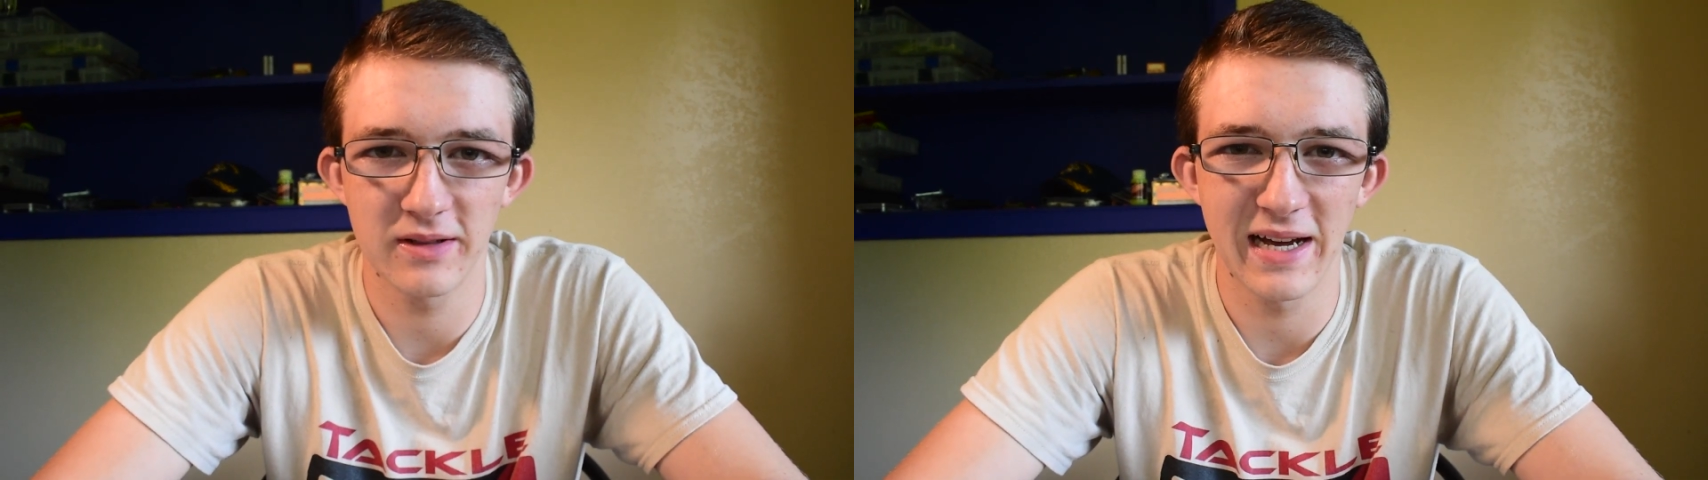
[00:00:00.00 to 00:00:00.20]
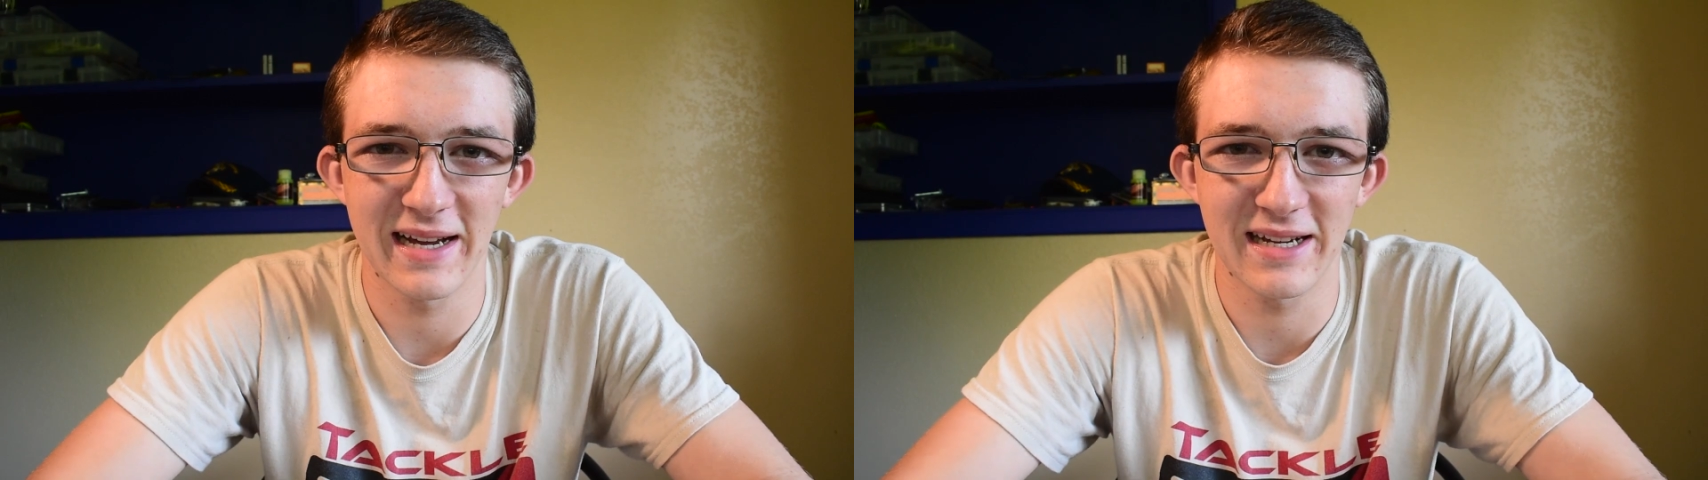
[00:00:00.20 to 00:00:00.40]

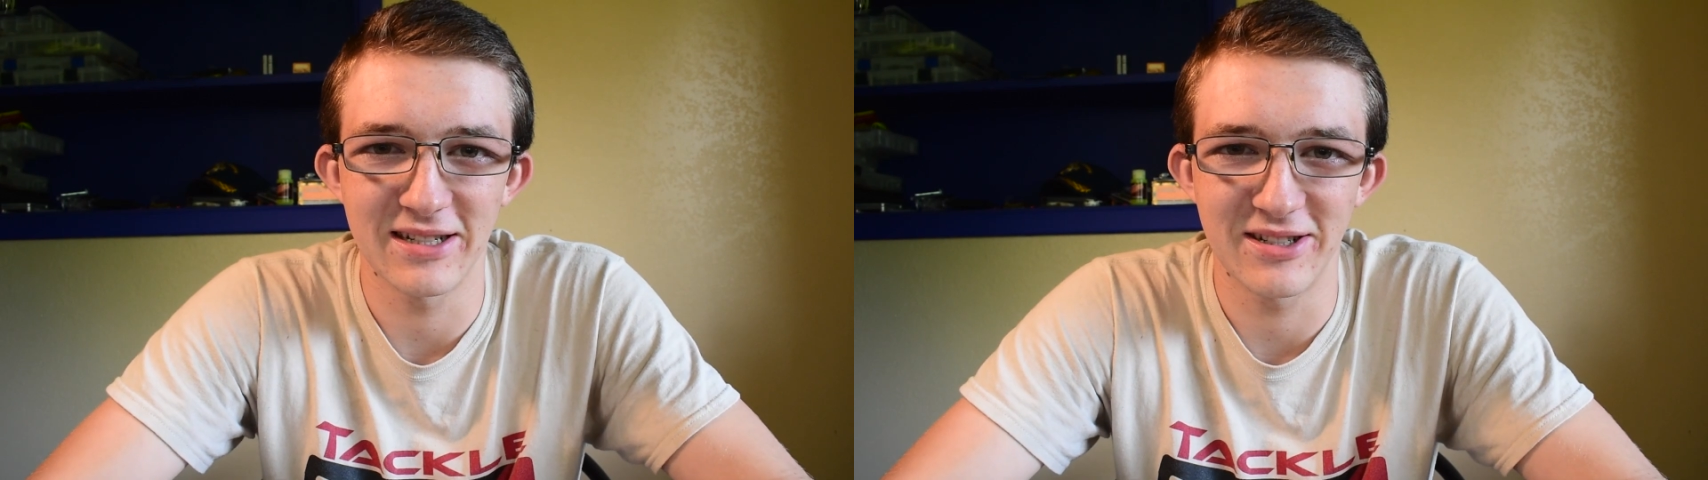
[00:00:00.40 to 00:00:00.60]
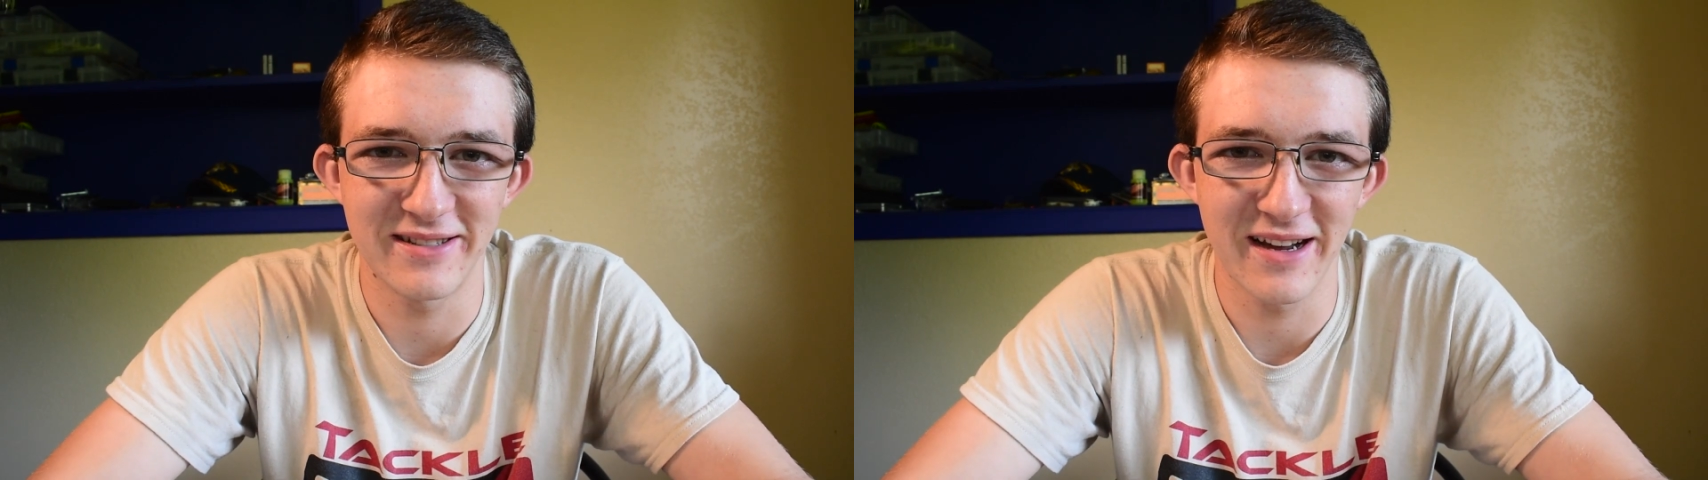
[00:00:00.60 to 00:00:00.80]
I
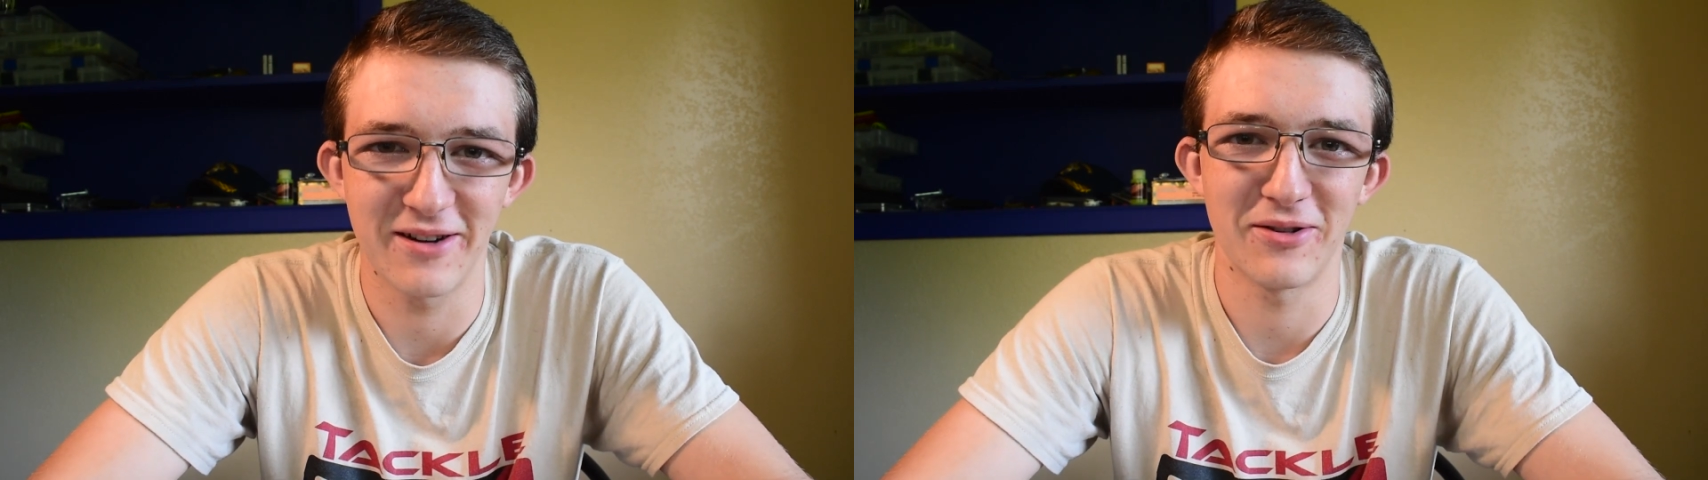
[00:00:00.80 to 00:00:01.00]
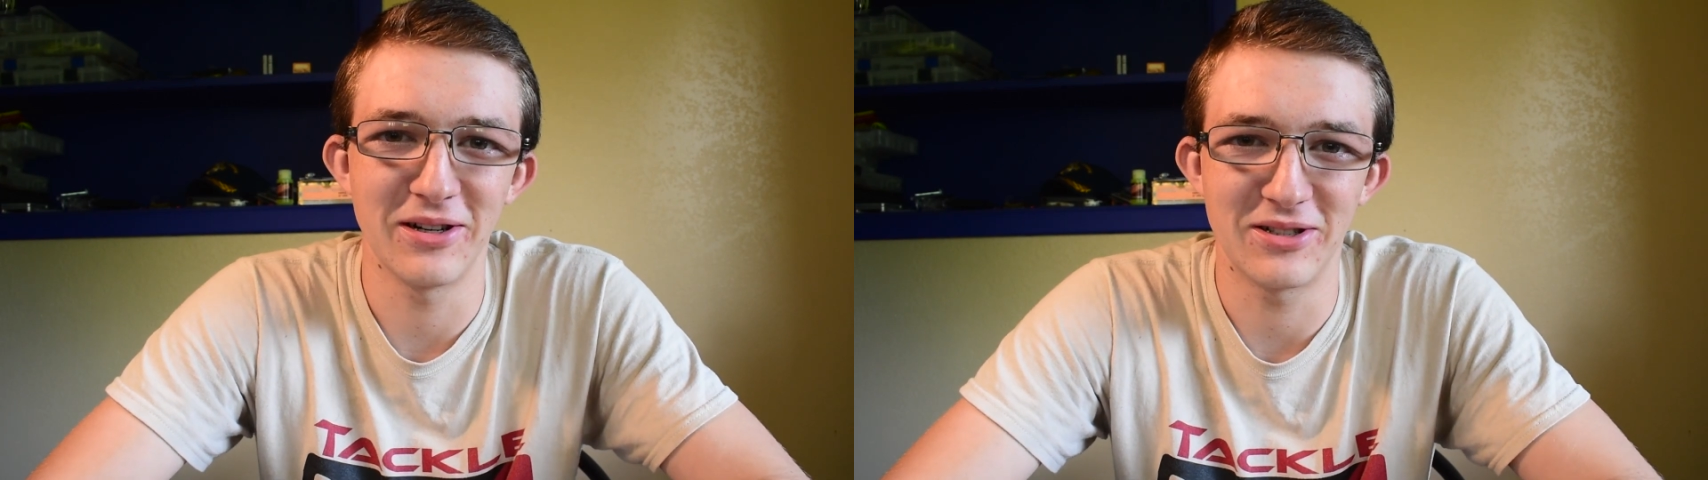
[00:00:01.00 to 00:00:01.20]
guess you say,
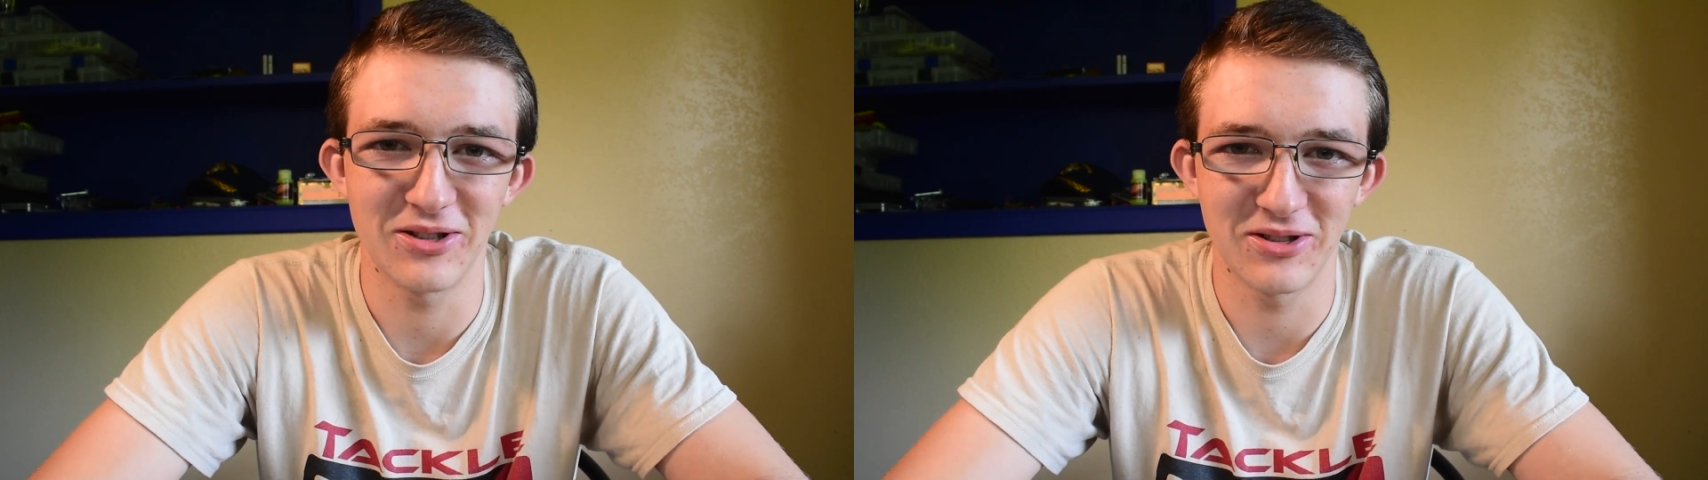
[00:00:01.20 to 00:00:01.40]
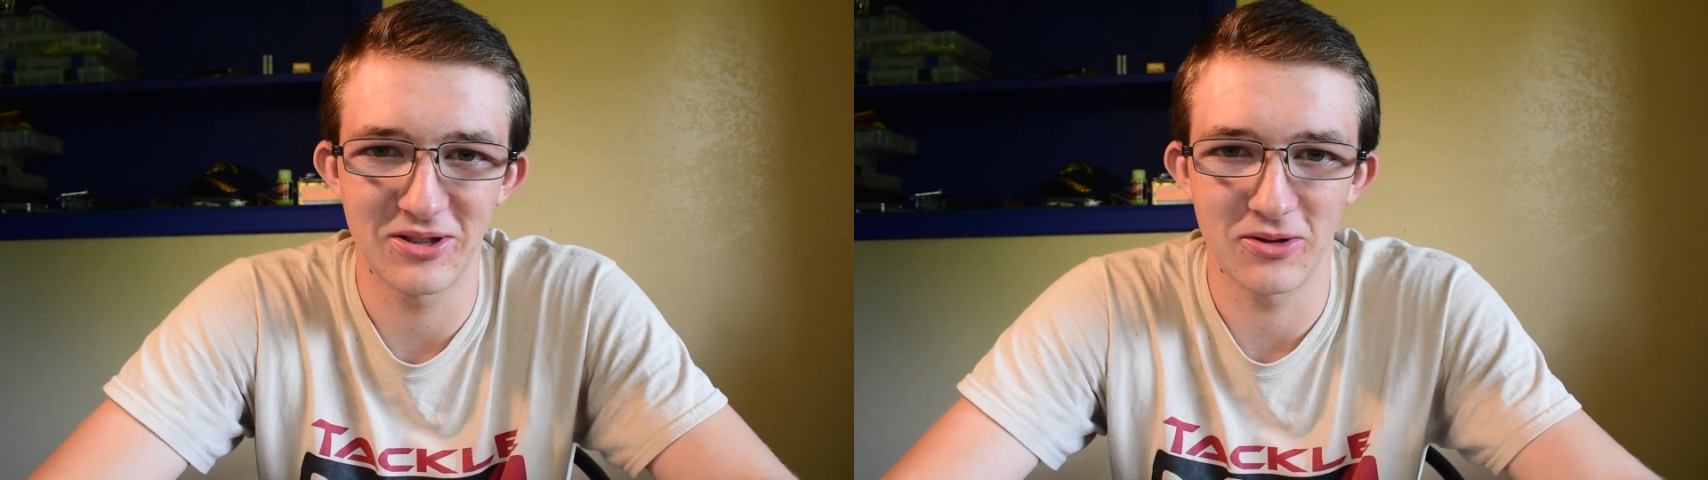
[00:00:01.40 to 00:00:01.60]

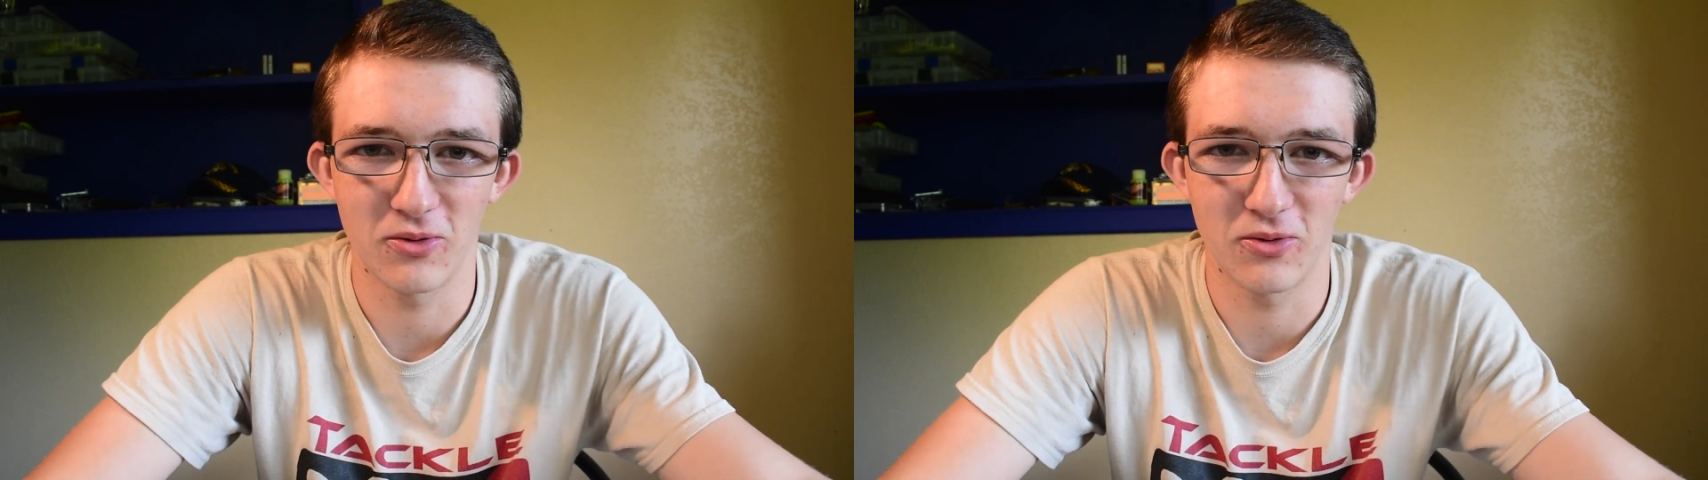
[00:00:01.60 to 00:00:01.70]
creatures